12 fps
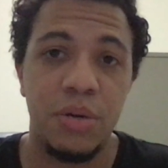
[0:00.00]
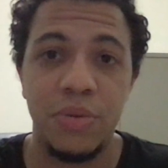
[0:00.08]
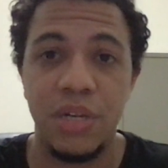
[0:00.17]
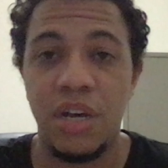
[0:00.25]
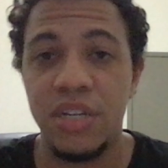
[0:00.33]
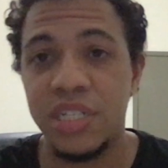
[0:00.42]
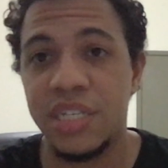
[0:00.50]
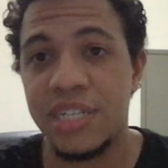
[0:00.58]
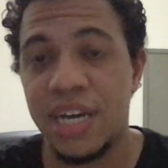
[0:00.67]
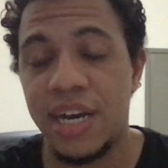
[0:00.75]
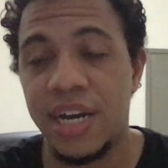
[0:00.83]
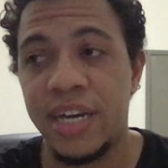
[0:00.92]
When logic is
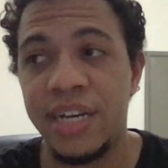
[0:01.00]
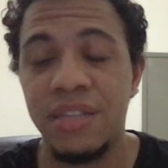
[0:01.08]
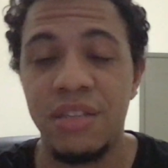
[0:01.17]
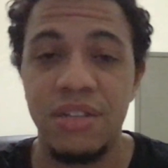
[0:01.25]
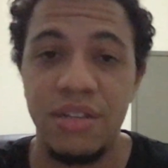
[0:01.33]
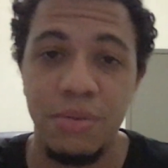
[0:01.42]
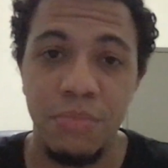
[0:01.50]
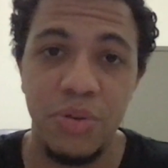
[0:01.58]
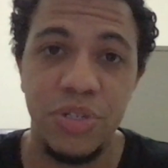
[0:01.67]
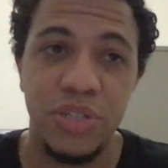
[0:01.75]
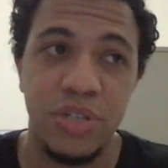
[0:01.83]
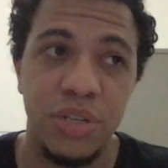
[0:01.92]
high,
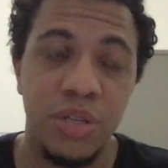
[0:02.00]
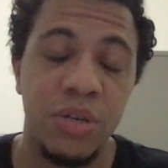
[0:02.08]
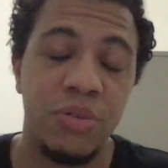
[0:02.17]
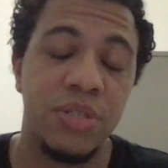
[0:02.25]
emotions are low.